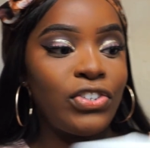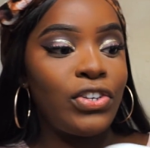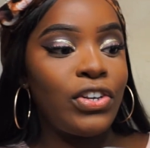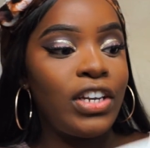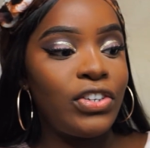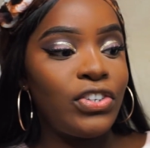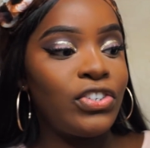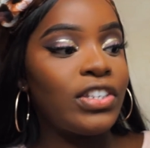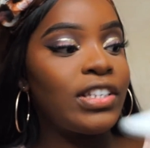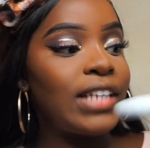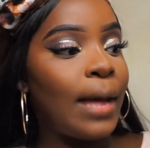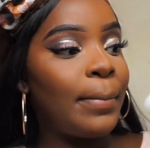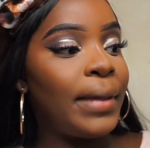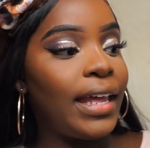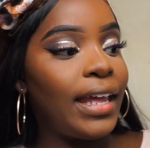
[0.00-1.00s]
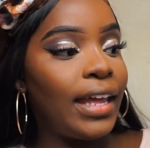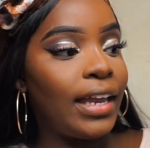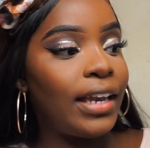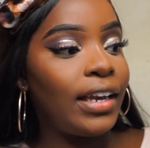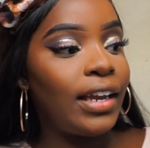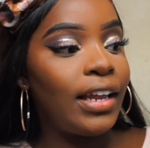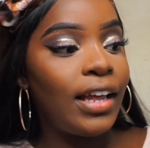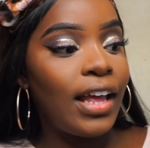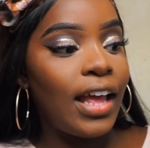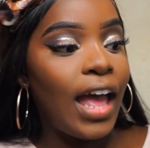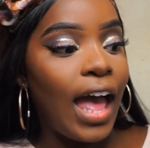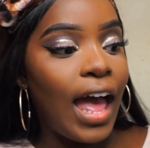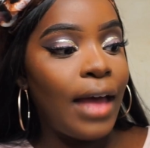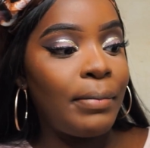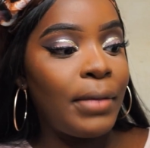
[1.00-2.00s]
So literally just dab it in
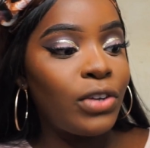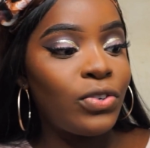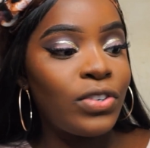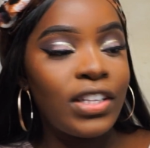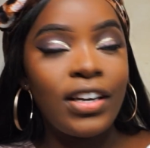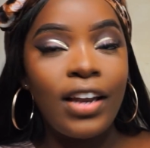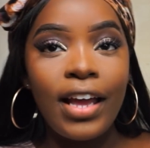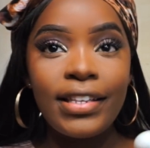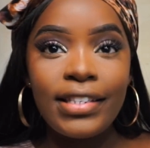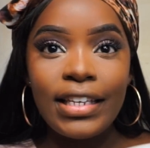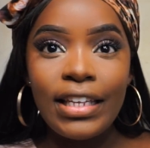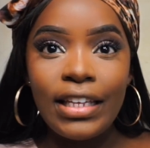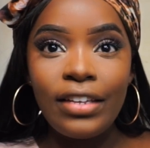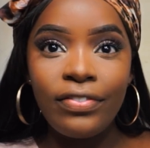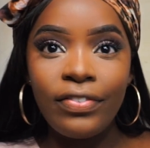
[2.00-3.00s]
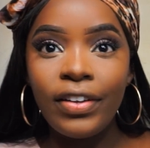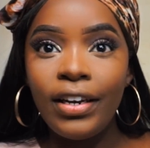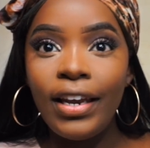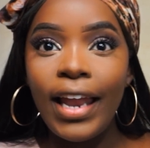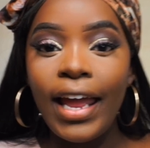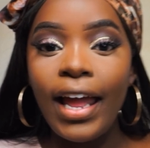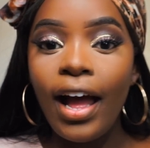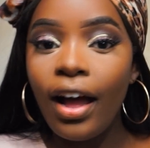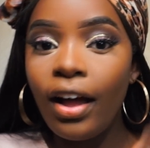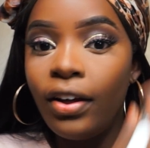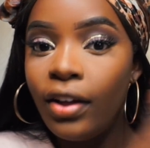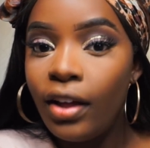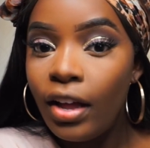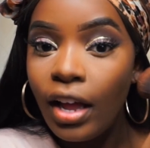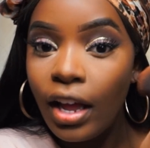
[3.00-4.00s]
and make sure it's a nice even layer,
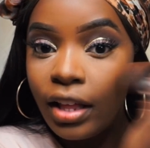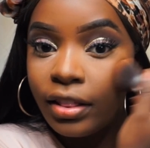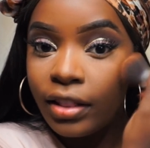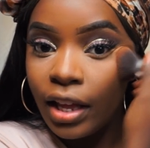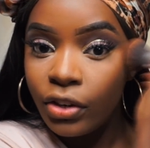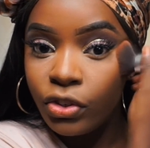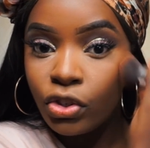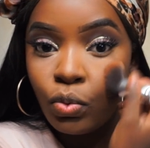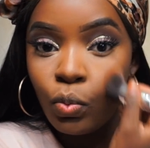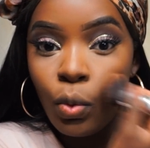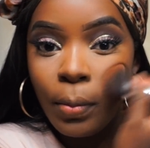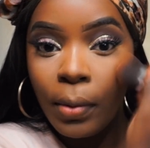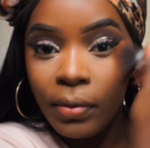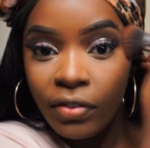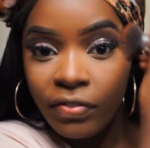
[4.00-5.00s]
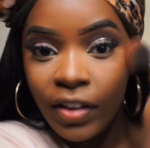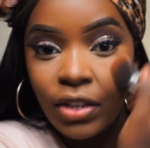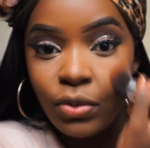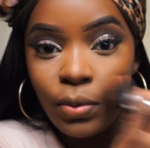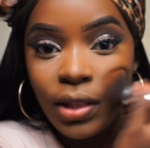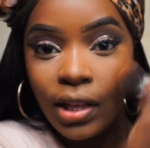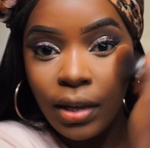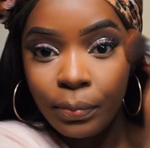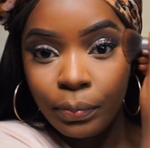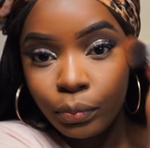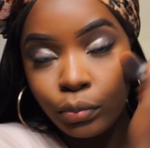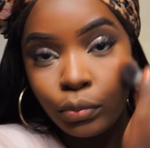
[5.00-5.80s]
and then just warm up your face with it.